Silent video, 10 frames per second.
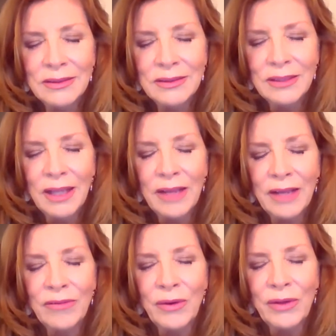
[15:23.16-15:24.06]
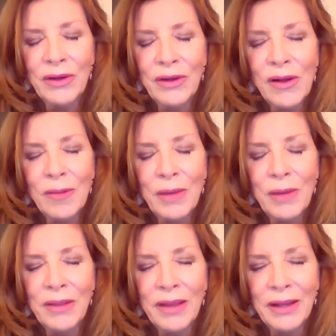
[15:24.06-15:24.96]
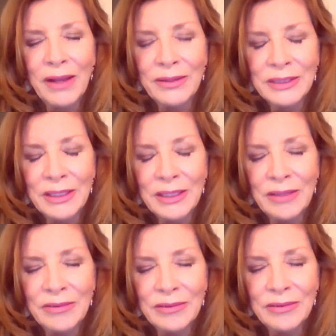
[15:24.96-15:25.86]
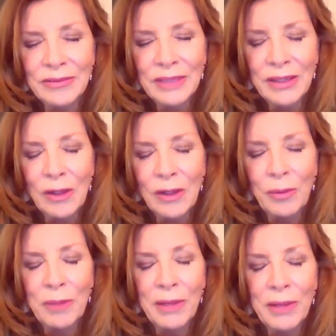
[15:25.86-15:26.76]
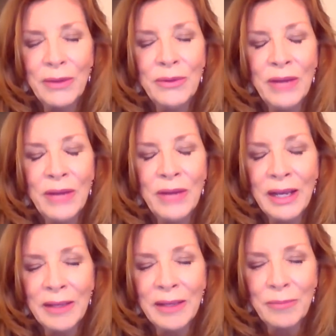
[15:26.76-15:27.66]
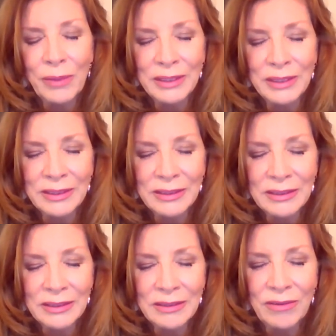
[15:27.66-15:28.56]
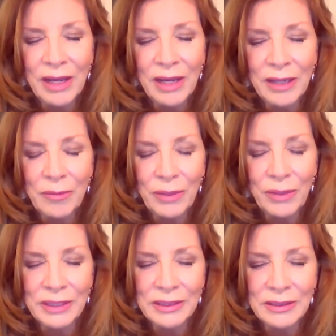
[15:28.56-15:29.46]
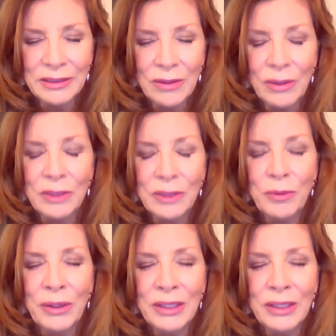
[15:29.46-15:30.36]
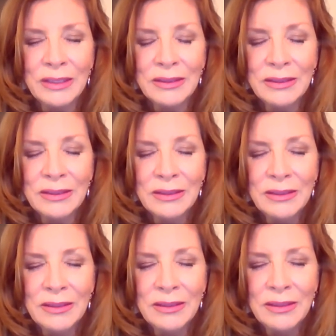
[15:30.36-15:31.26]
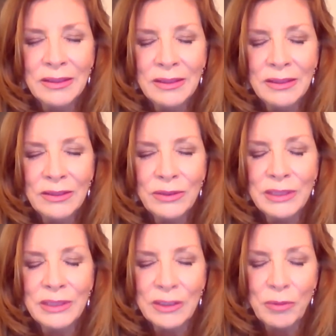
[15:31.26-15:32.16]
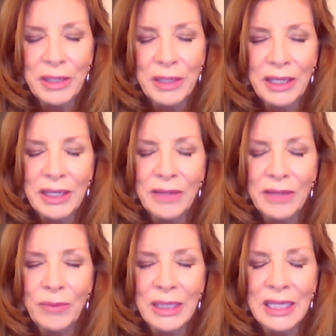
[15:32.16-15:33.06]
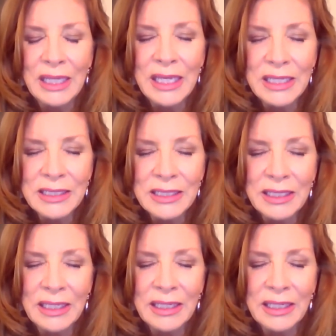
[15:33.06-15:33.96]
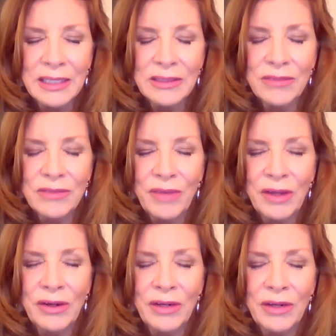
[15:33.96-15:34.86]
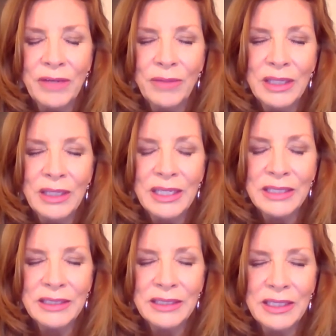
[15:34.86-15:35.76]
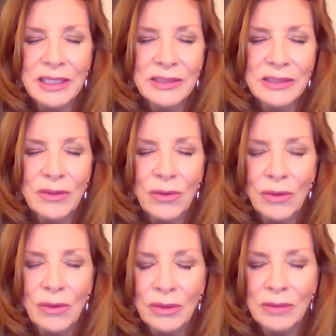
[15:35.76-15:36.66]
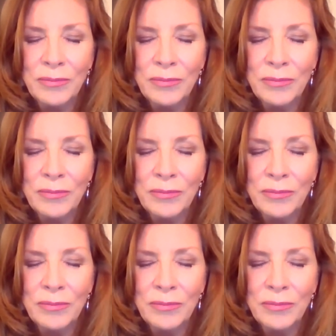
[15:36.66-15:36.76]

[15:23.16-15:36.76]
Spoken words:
I invoke and call upon the higher self. I call upon my own I am presence, divine presence, Holy Spirit, to assist me in releasing this fear, in releasing this old